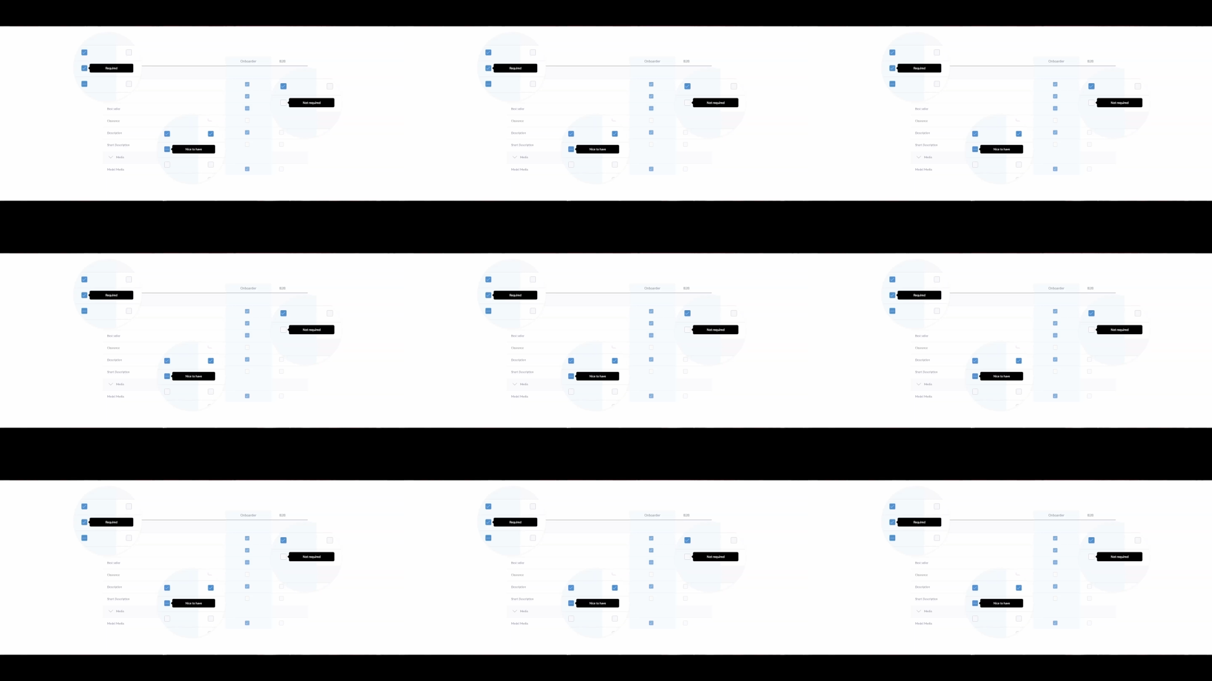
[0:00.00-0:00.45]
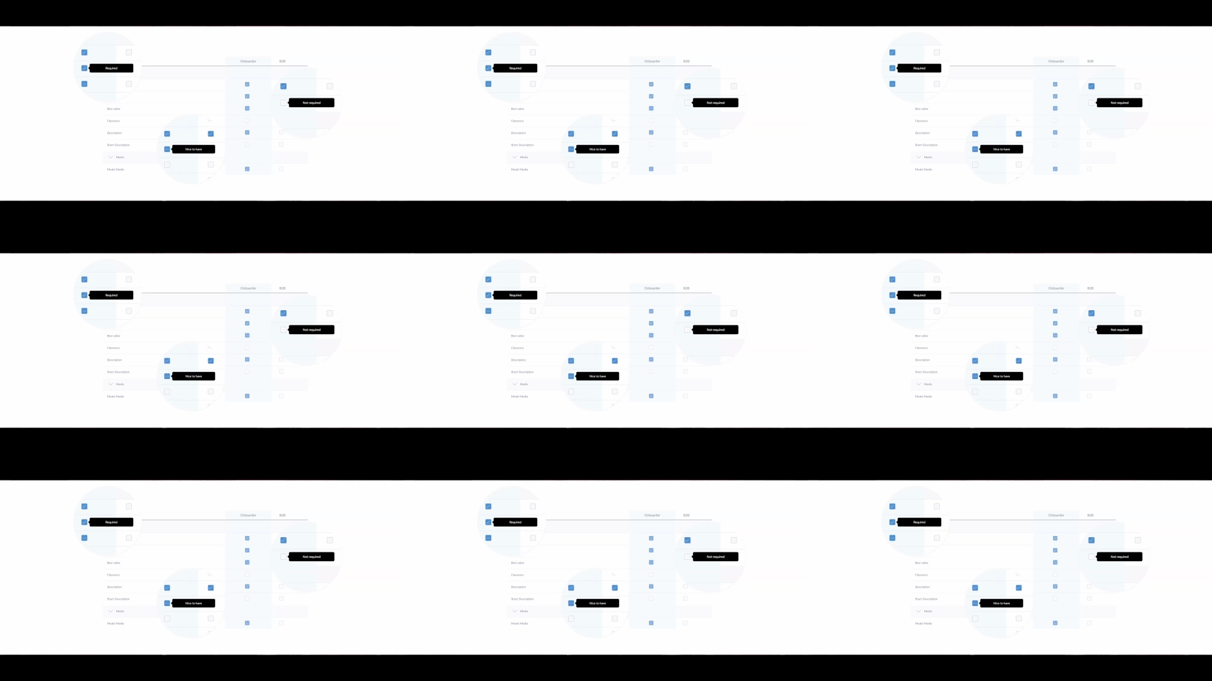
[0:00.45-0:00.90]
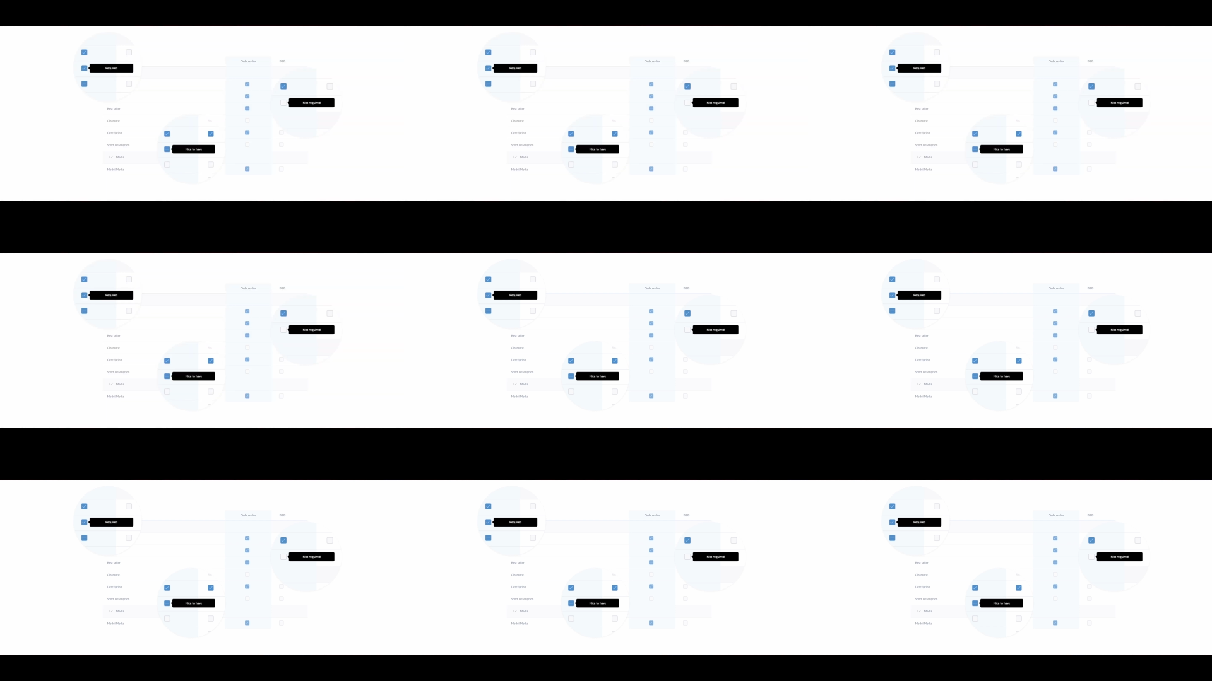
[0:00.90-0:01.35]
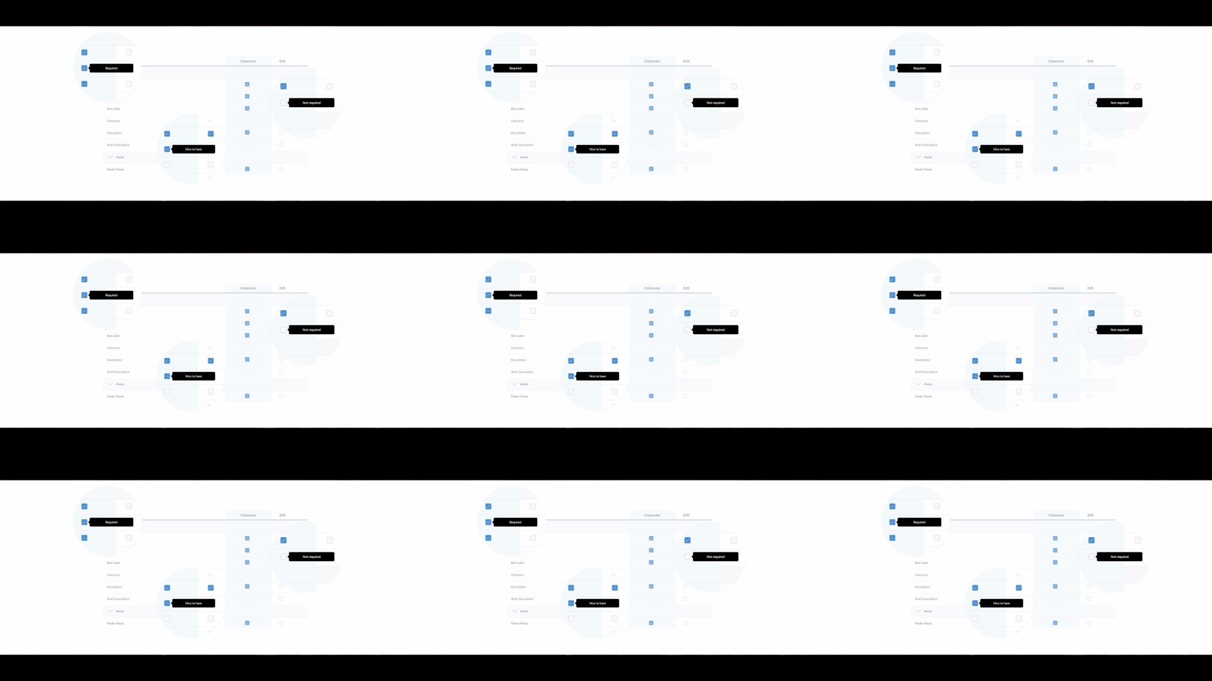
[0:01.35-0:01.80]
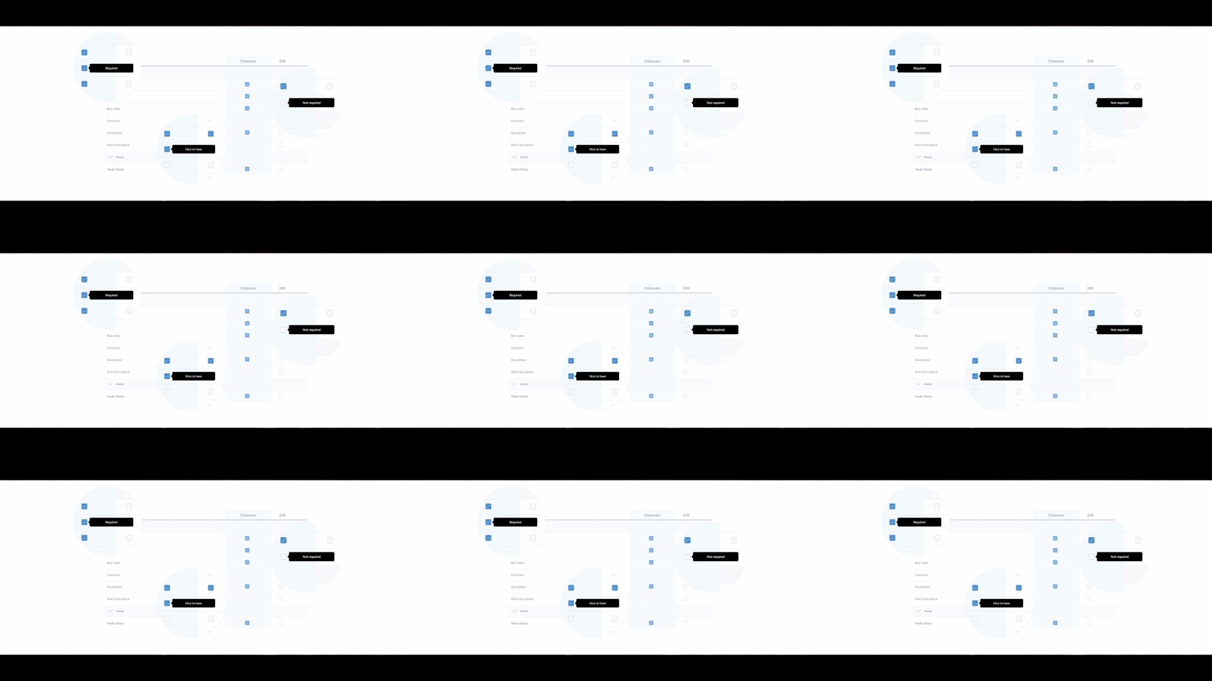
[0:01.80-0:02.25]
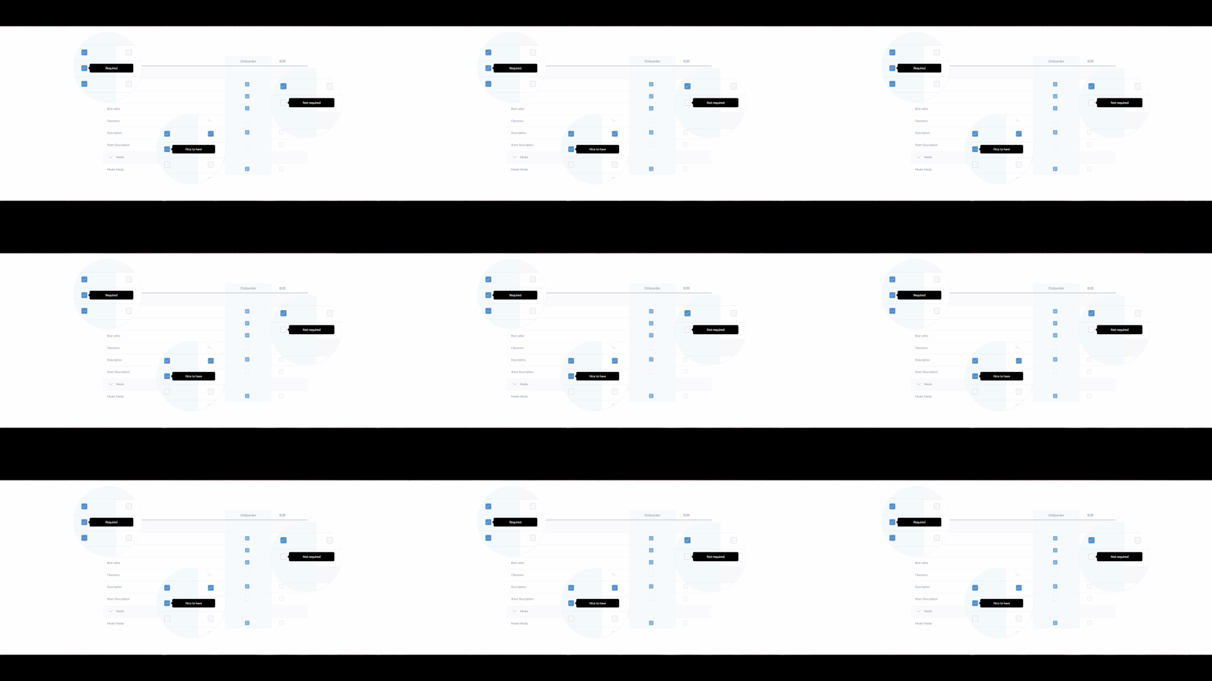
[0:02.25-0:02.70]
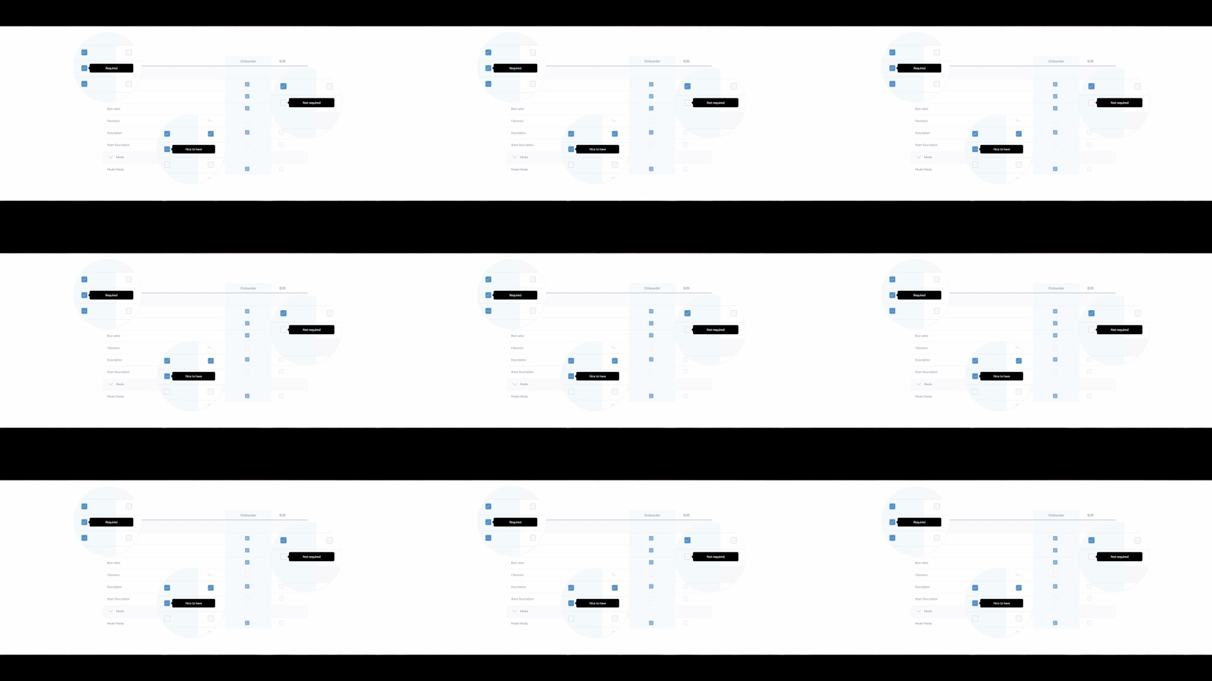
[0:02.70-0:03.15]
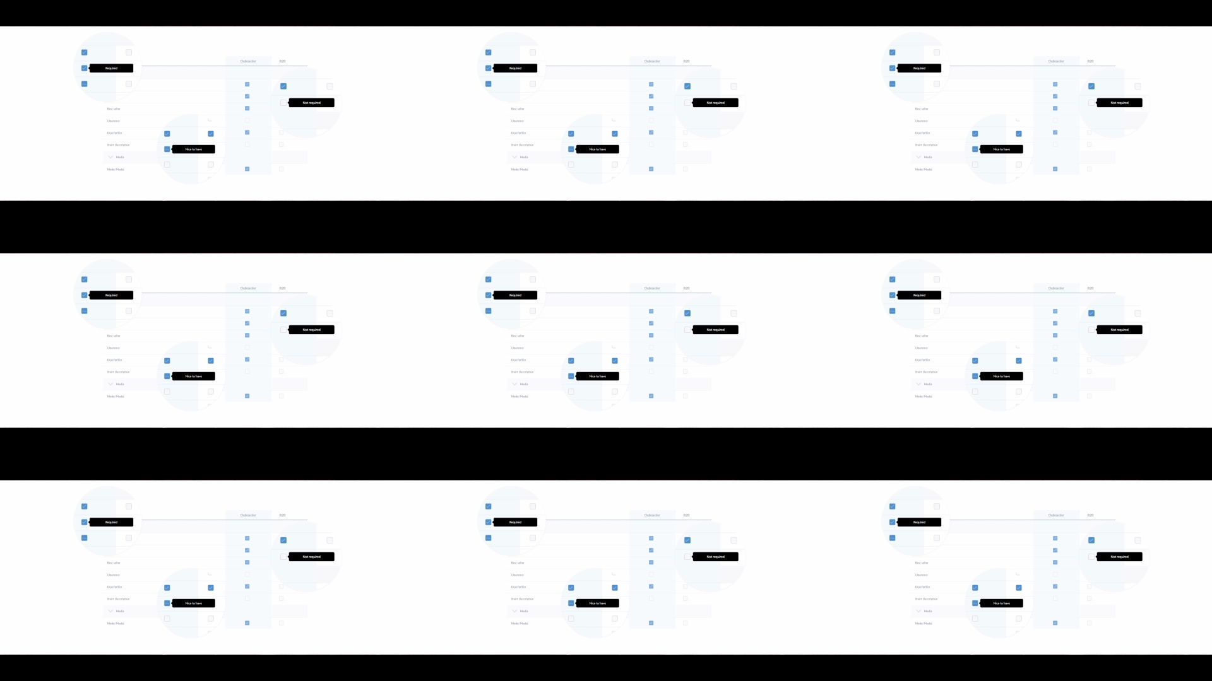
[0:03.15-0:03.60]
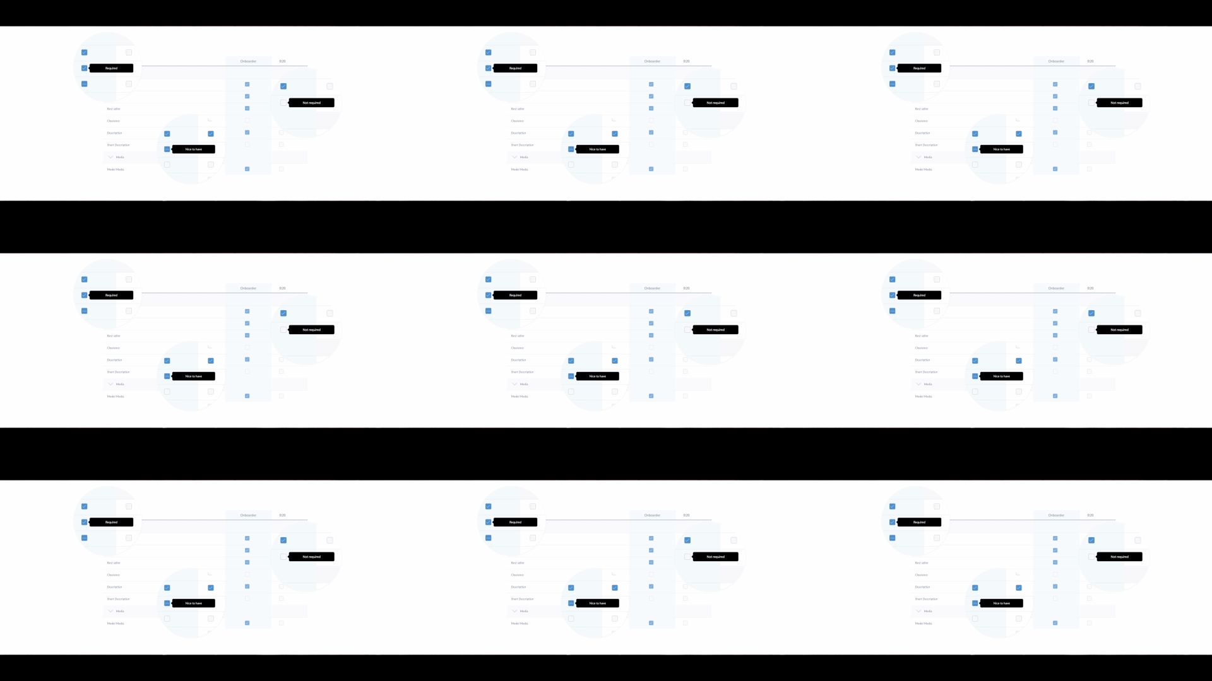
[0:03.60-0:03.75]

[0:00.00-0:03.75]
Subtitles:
(no speaker visible)